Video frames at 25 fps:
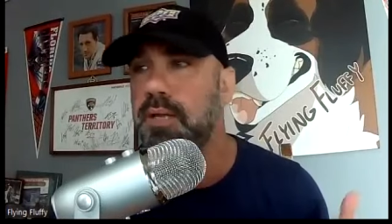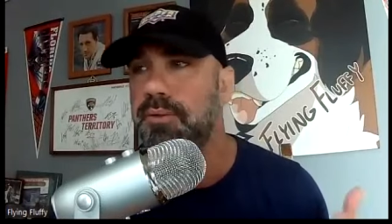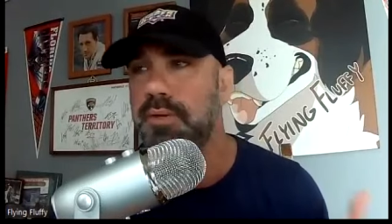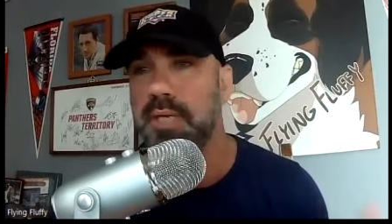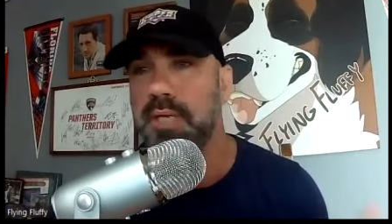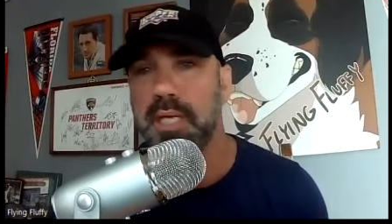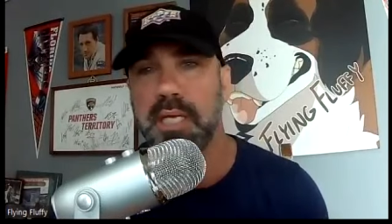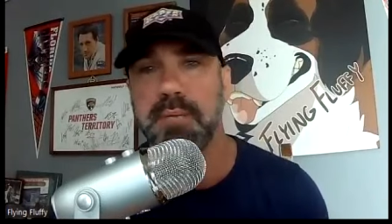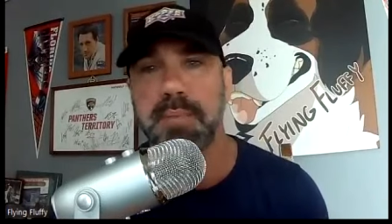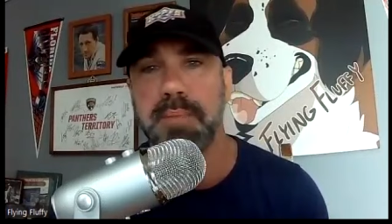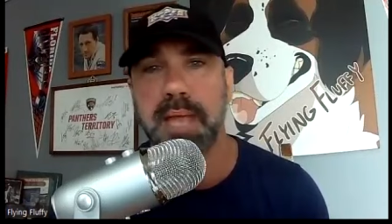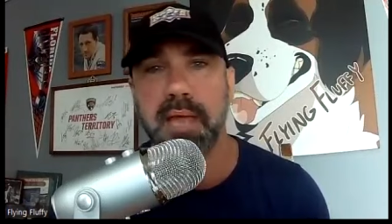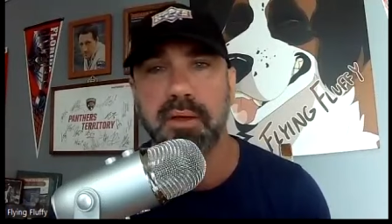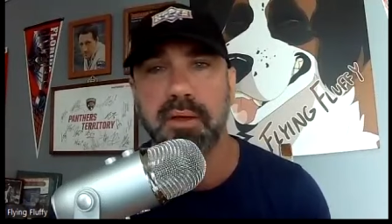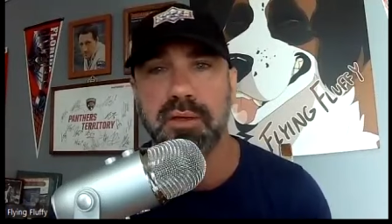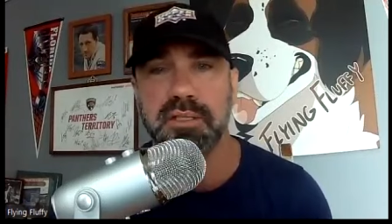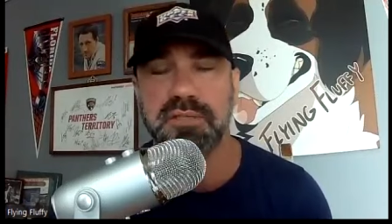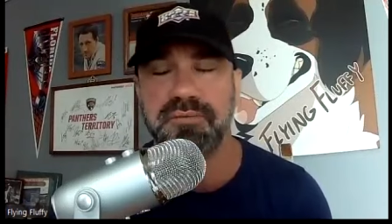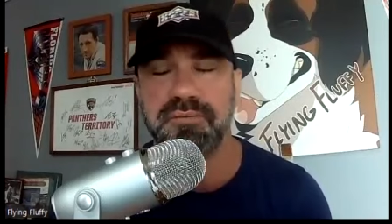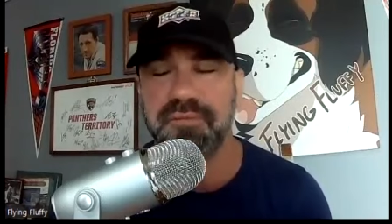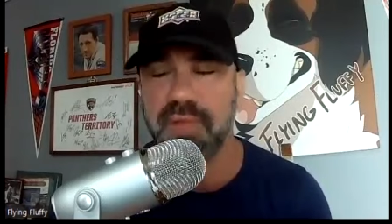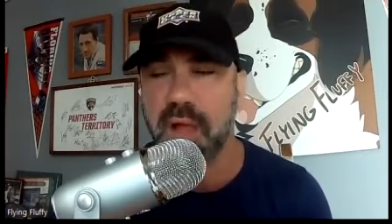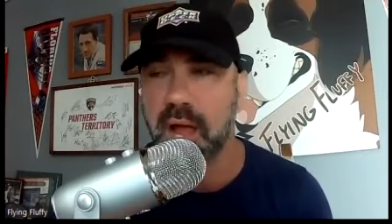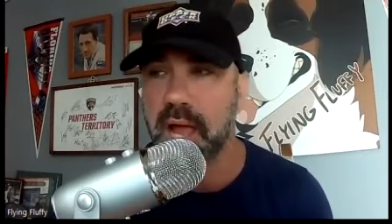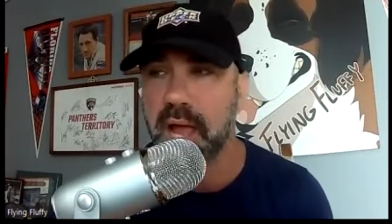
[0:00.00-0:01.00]
the email
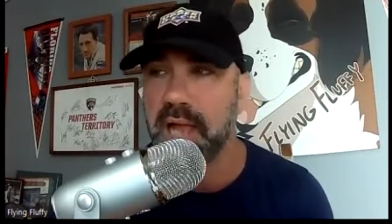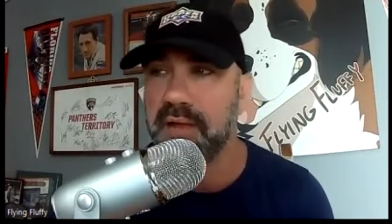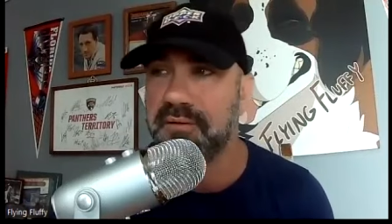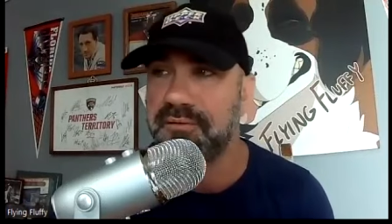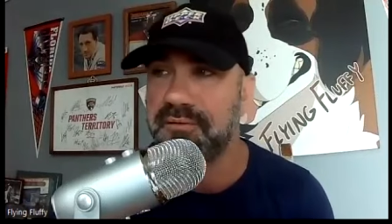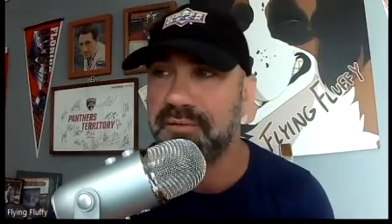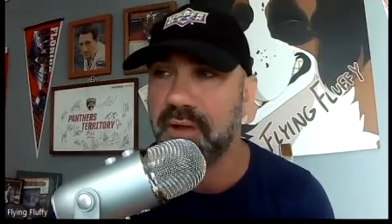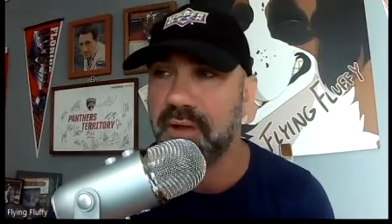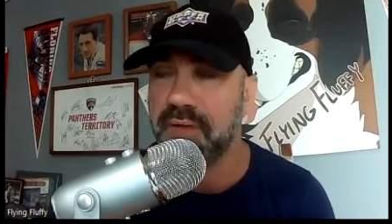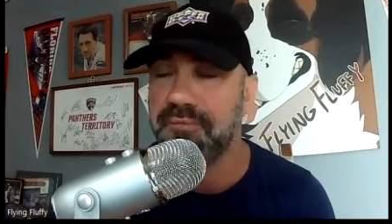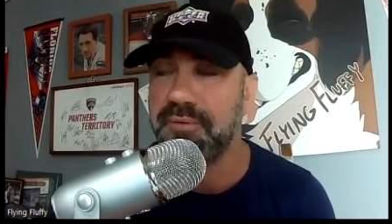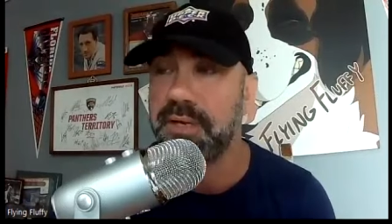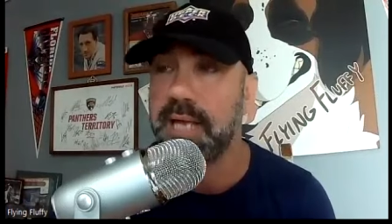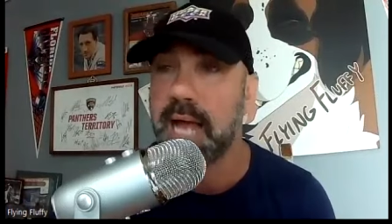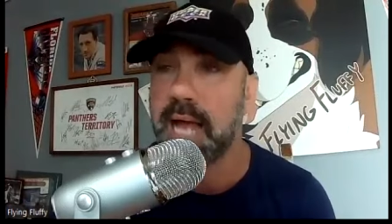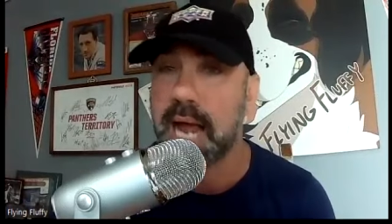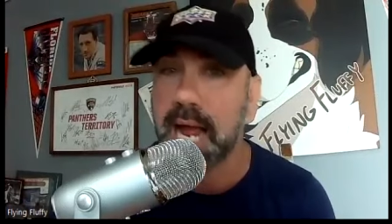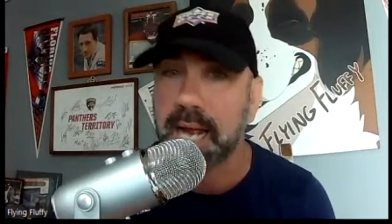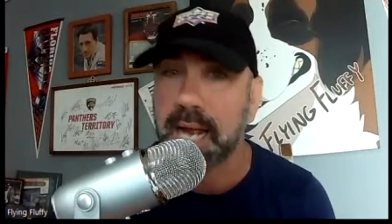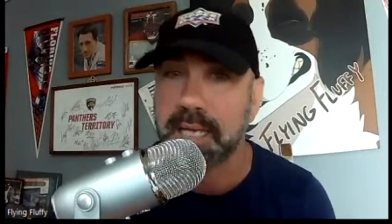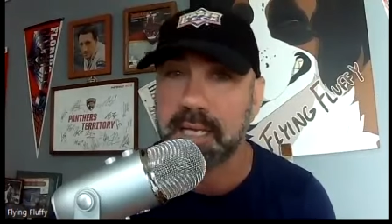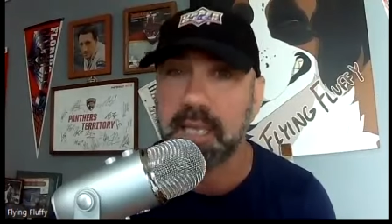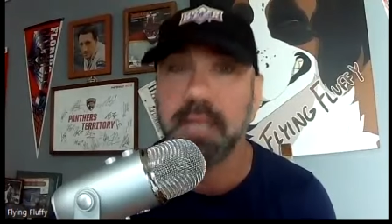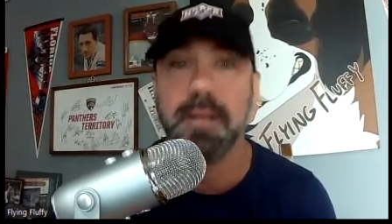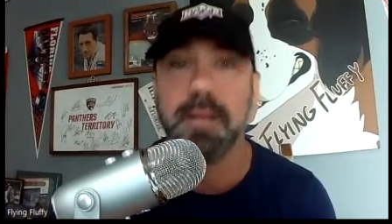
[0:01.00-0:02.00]
is
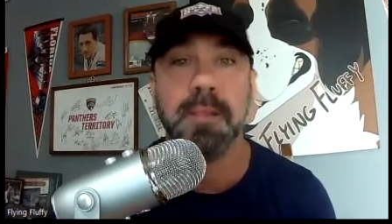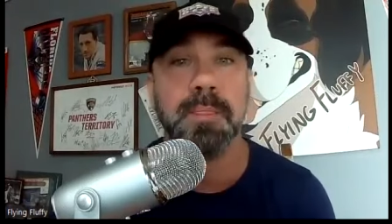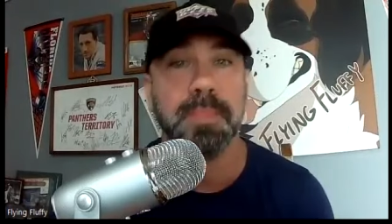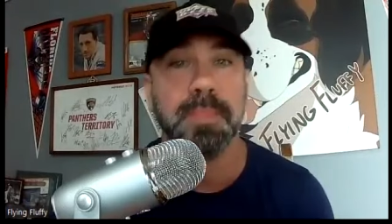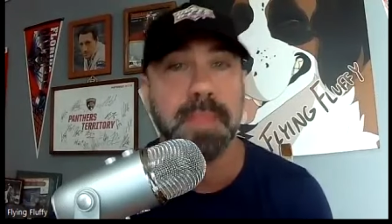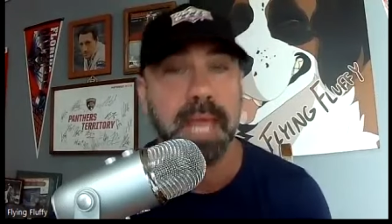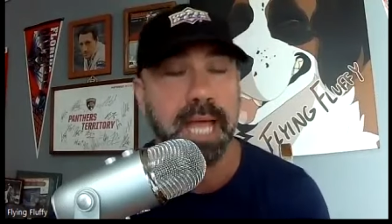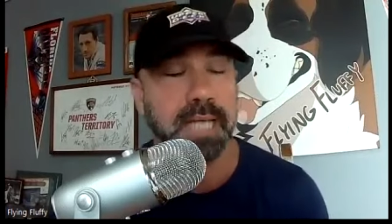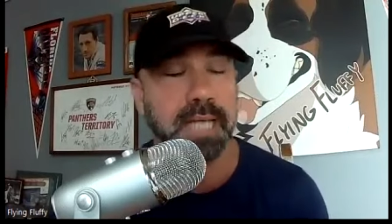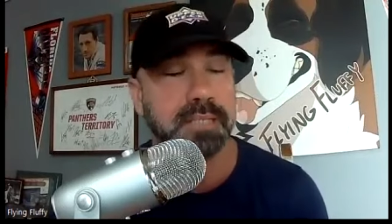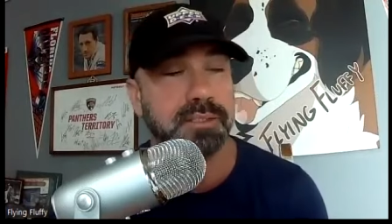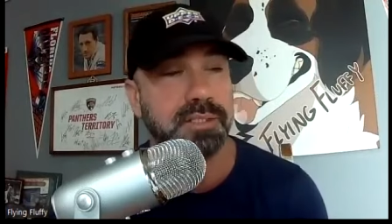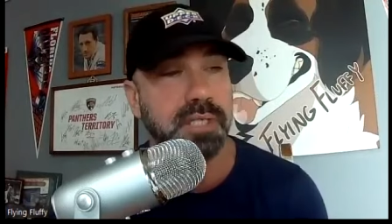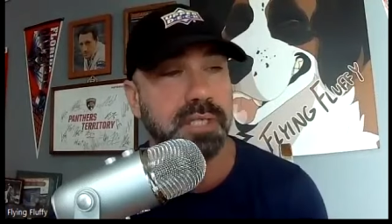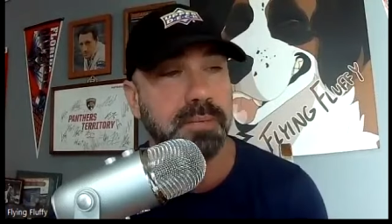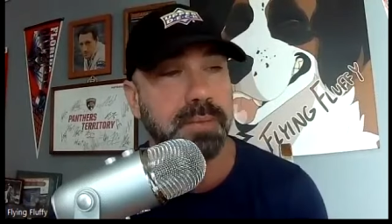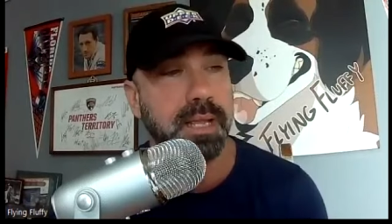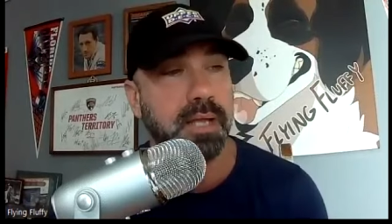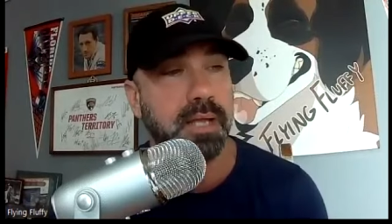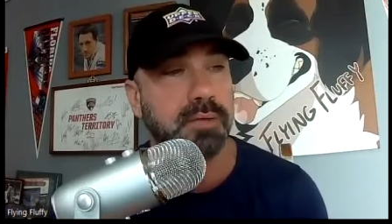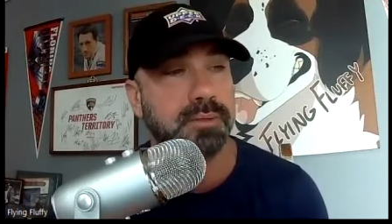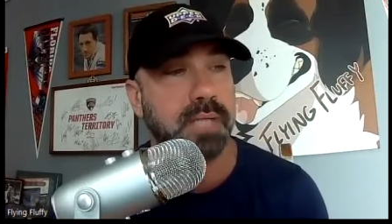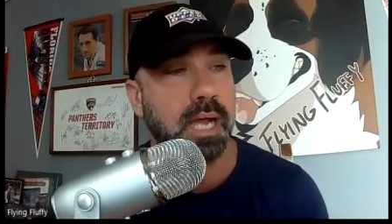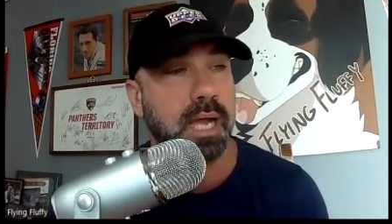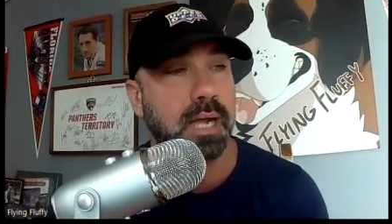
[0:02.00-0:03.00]

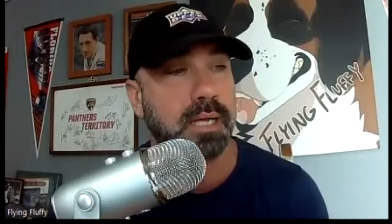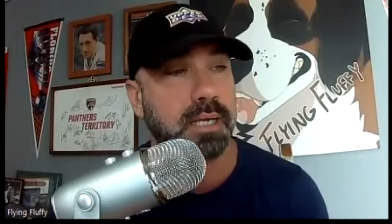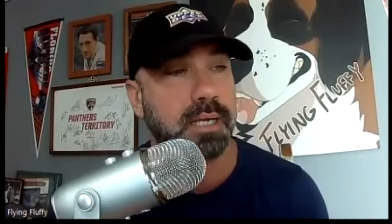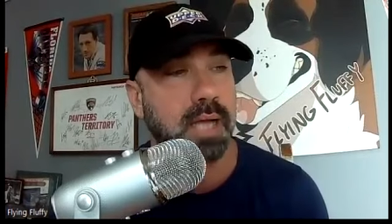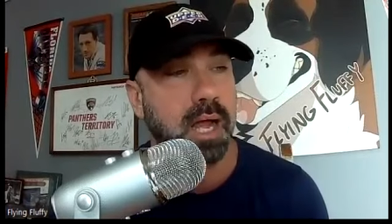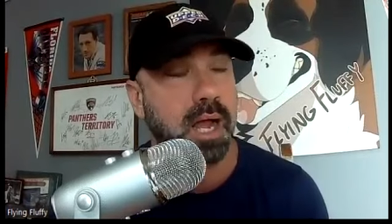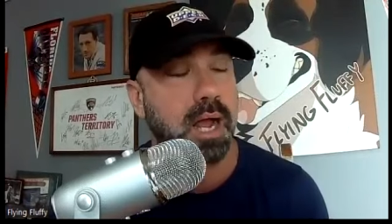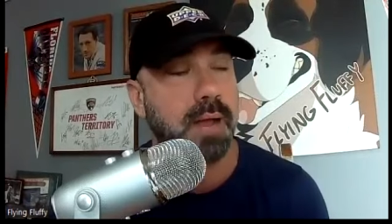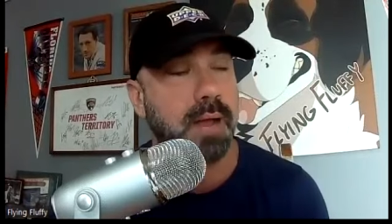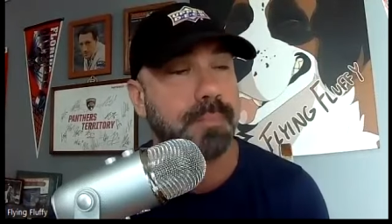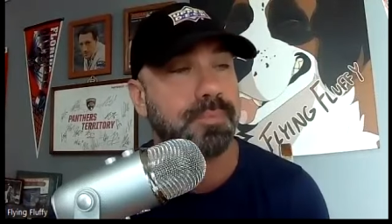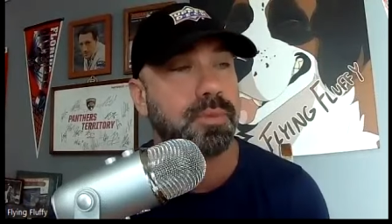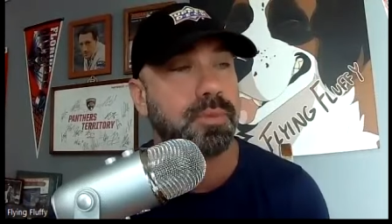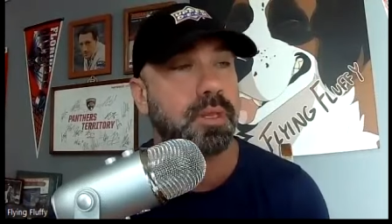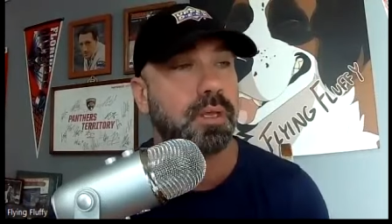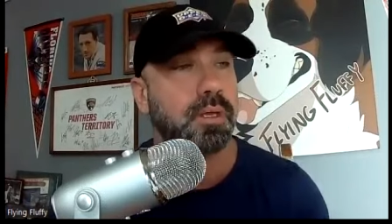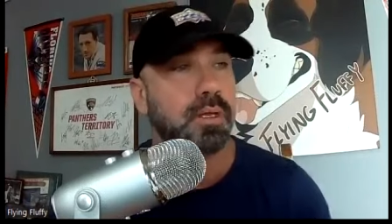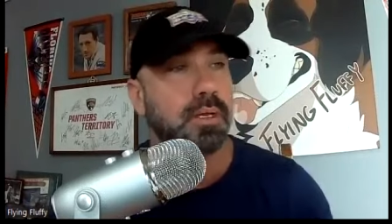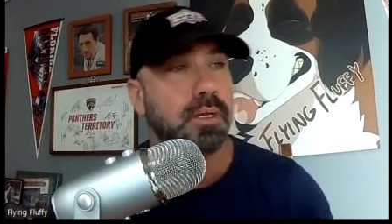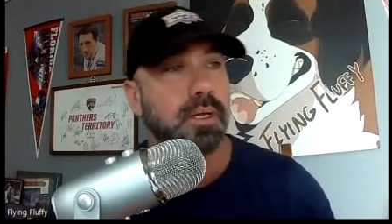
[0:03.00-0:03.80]
flyingfluffyhockey@gmail.com.